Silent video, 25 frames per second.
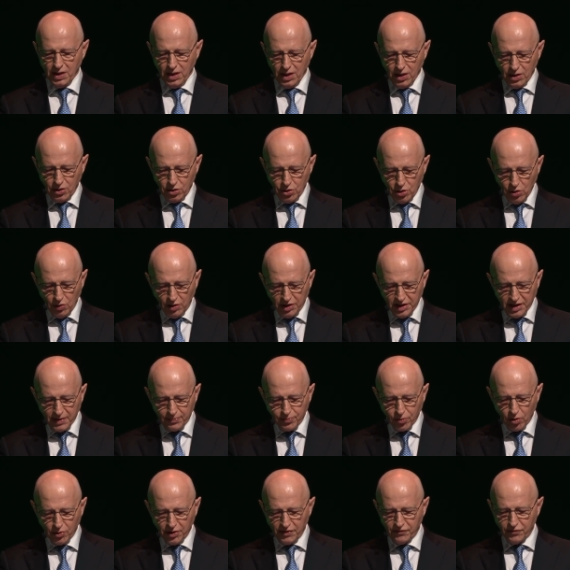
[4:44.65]
nuclear
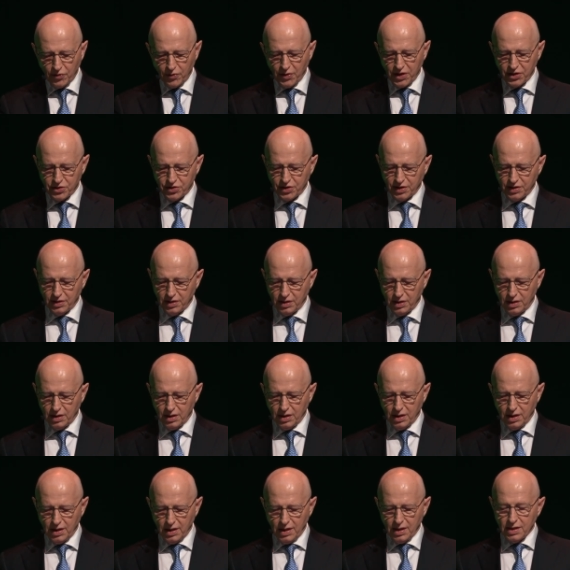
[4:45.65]
proliferation,
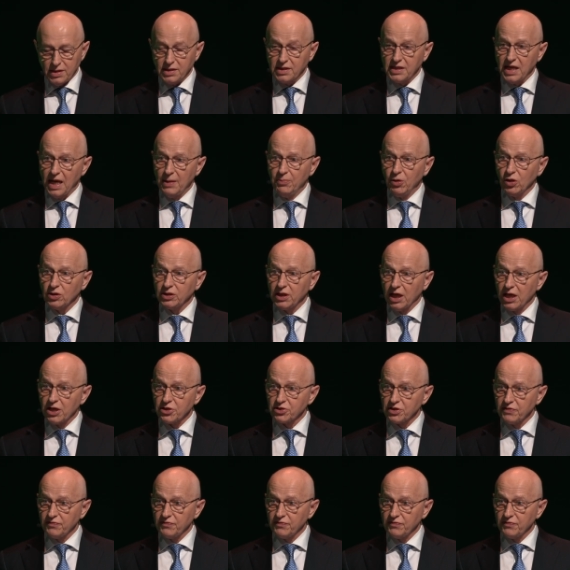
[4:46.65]
sabotage